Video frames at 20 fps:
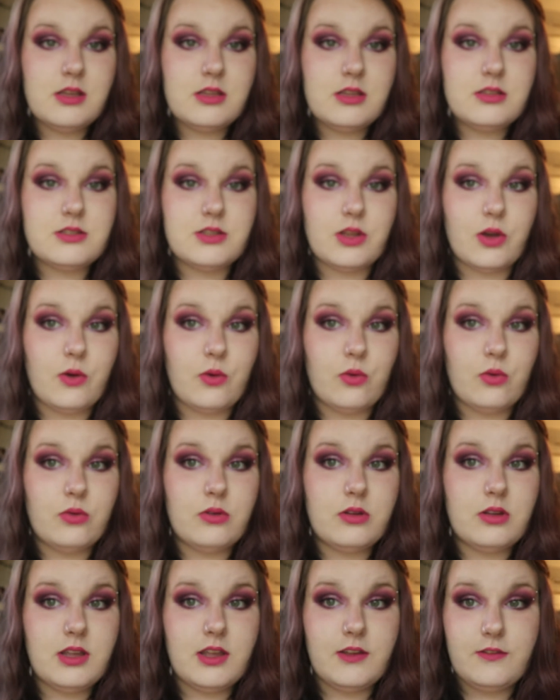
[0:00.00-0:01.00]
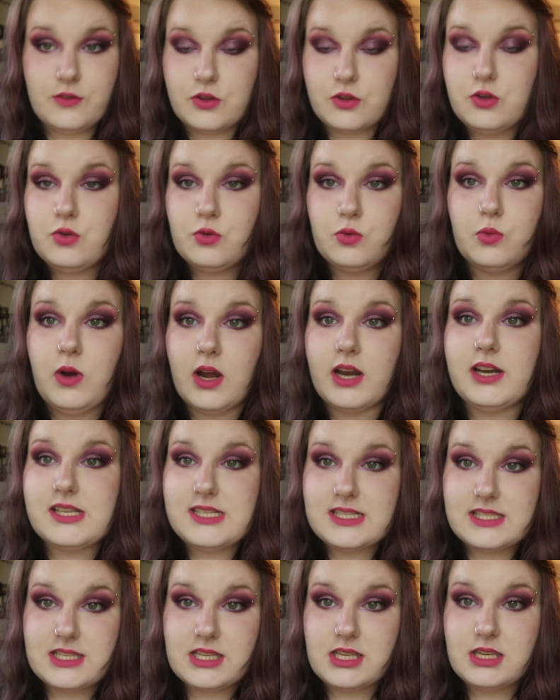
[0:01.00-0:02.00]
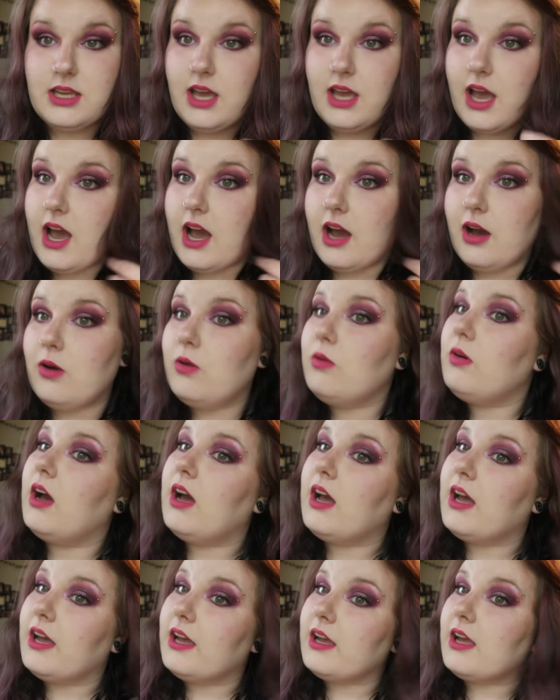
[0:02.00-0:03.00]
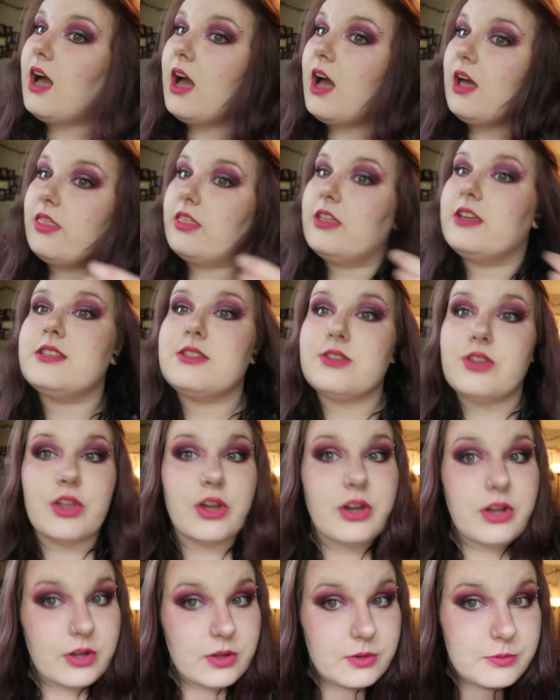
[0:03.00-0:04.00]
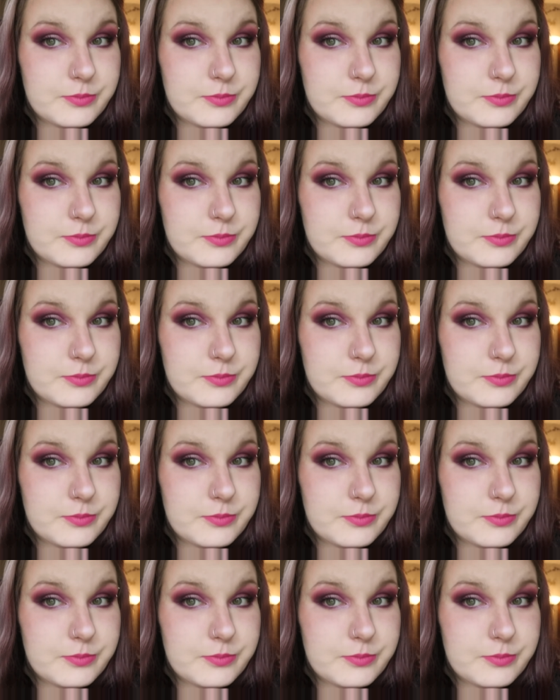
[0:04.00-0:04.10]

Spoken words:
So, if you want to see how I got this look,